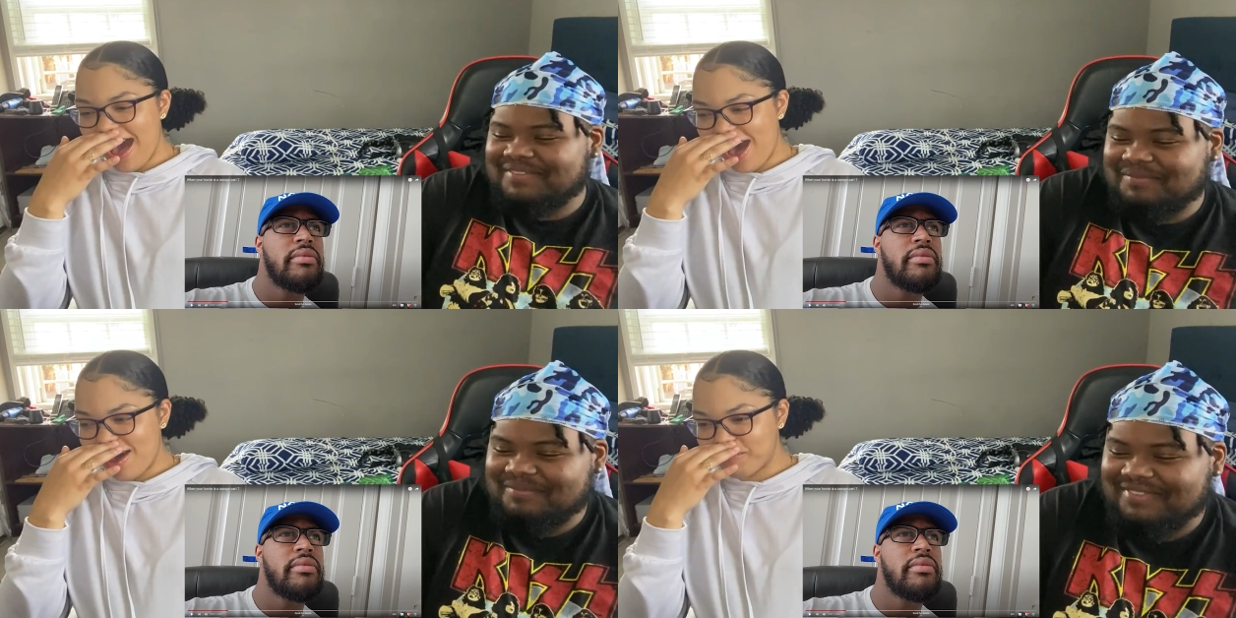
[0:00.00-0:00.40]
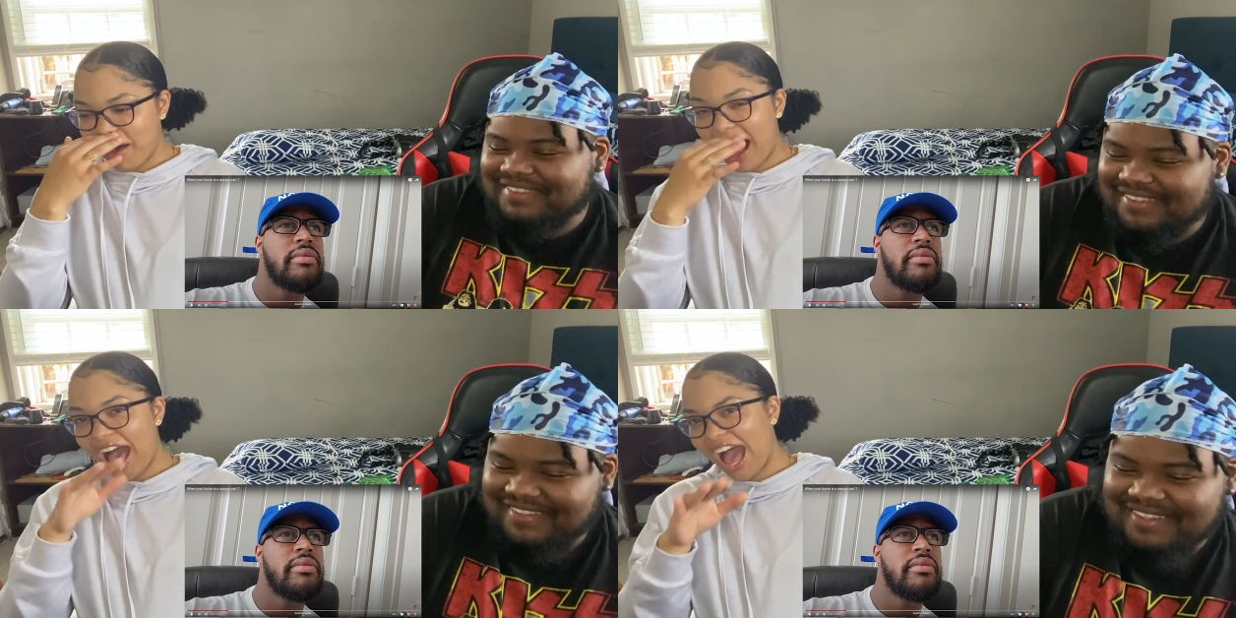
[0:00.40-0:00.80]
Speaker 1: Um,
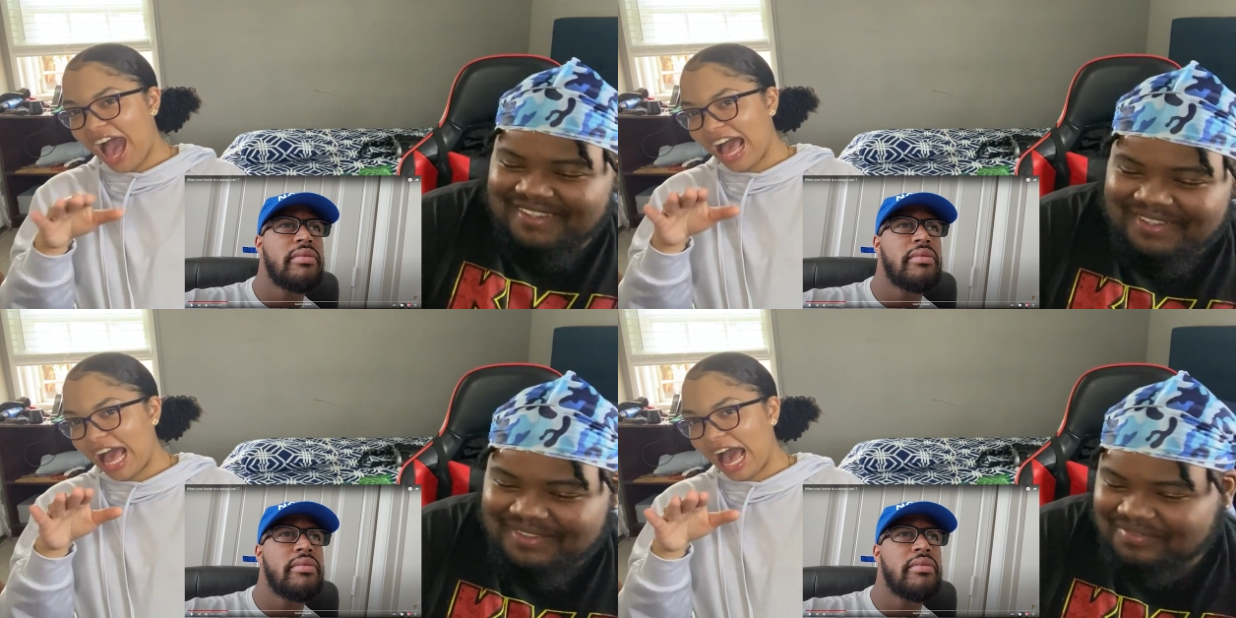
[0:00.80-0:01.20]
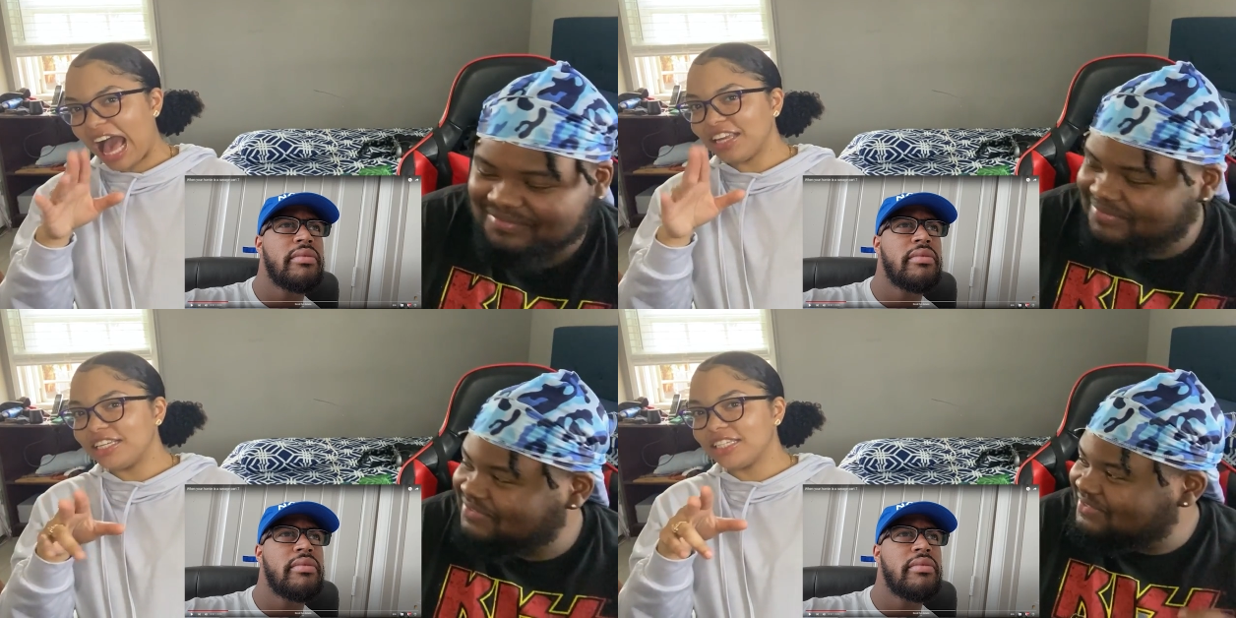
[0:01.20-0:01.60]

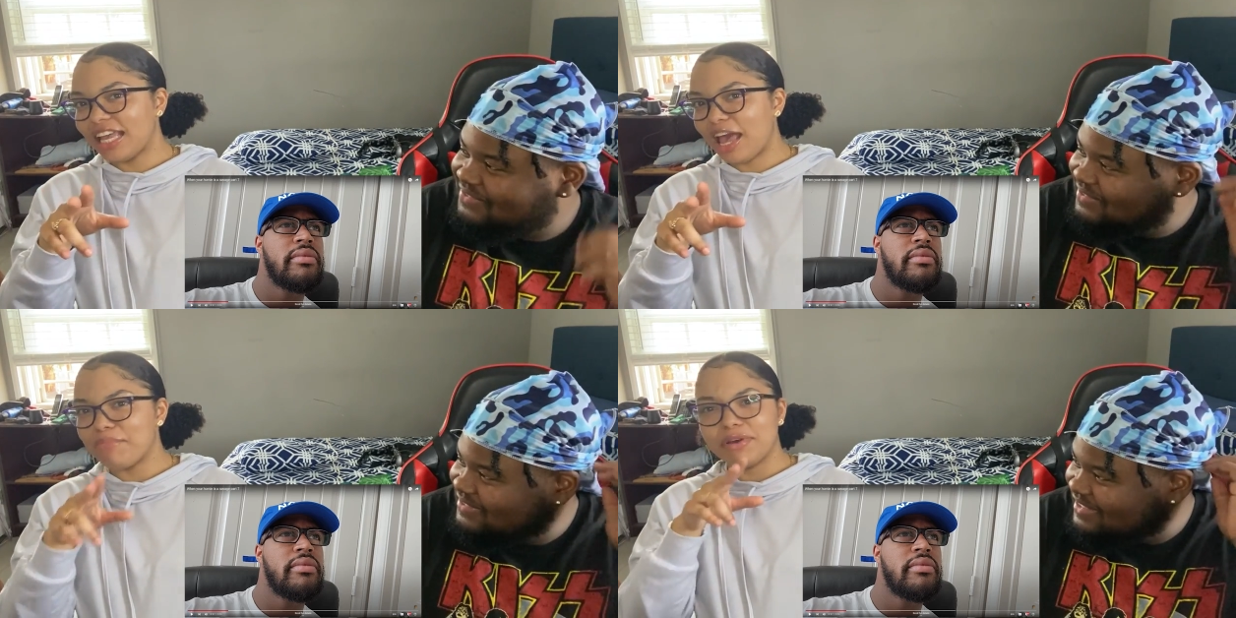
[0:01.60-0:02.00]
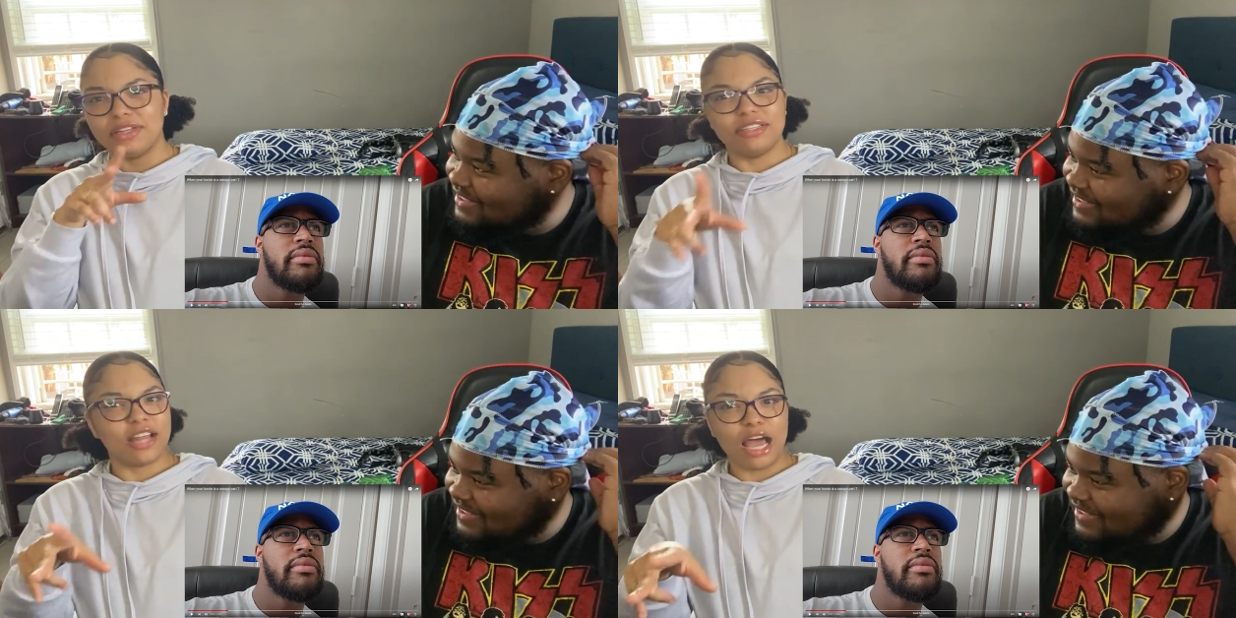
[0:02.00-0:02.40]
I did that,
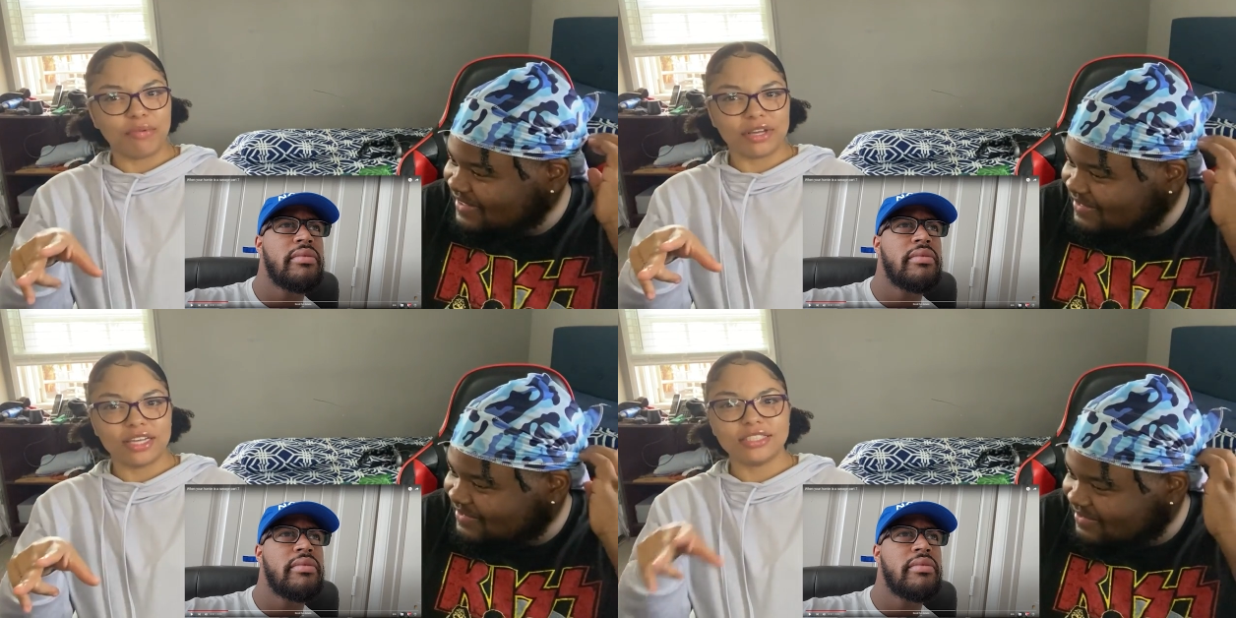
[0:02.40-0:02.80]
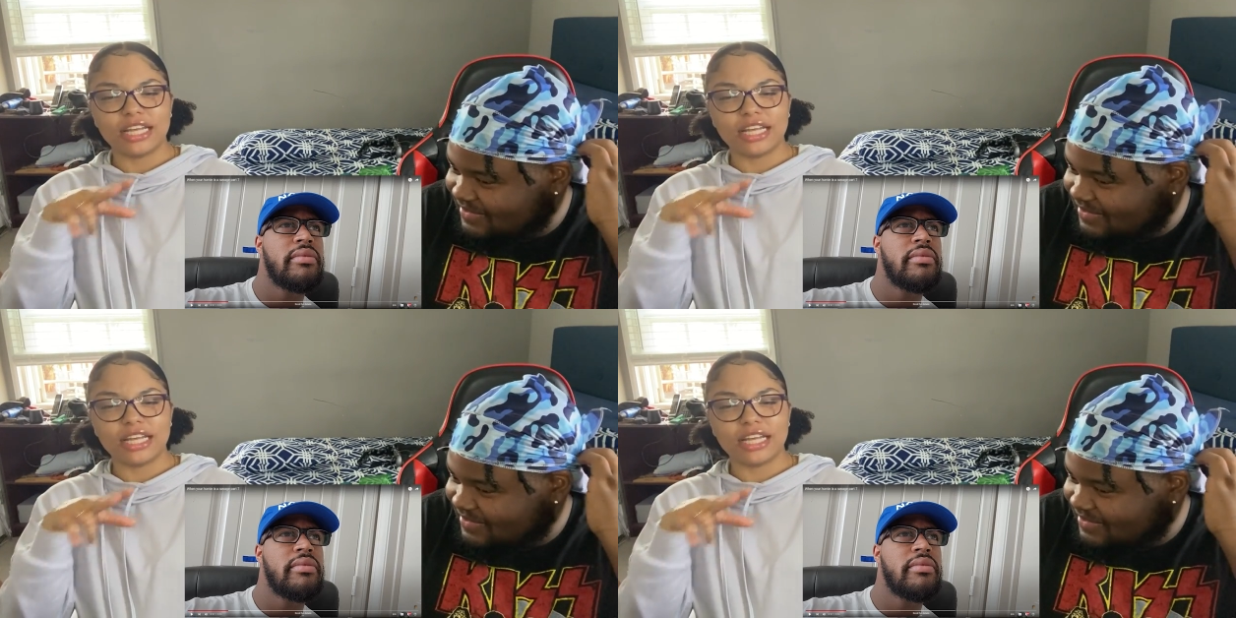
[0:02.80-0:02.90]
but not with cousins.